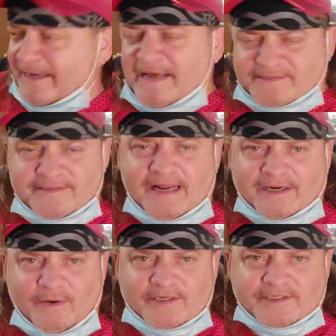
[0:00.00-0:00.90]
It's not a
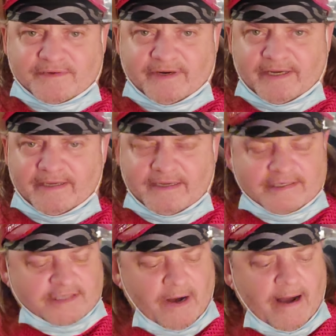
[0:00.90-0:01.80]
question, right?
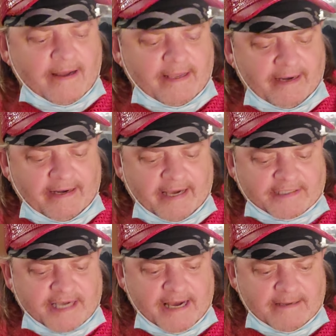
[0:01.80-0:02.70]
So in any
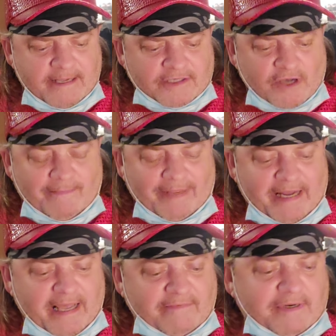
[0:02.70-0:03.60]
case, yeah. So
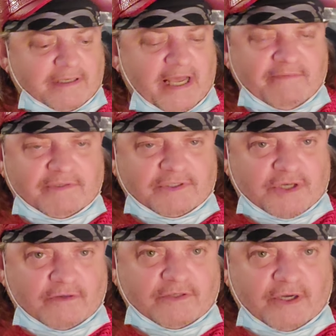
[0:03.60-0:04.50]
even
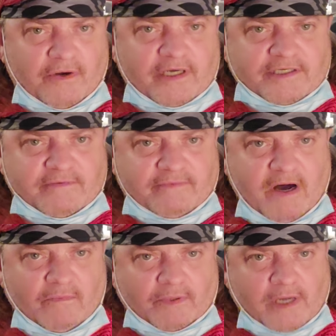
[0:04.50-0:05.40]
certain degrees
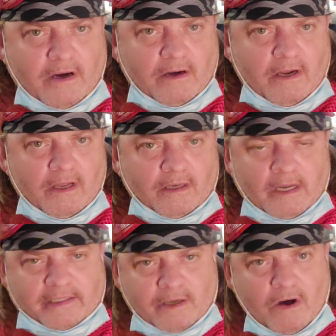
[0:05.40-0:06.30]
involved with law,
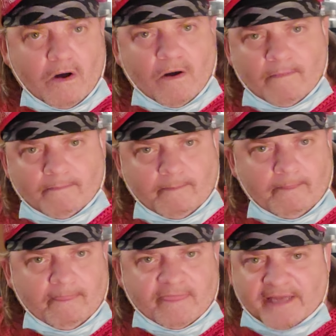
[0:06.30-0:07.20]
like law,
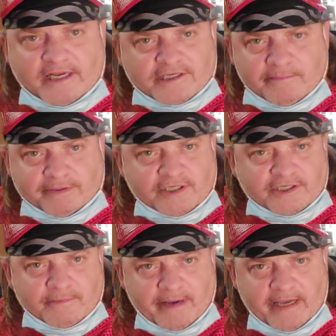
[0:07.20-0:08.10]
that doesn't
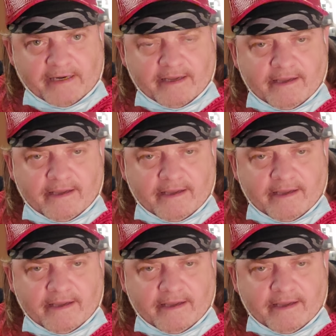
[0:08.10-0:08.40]
participate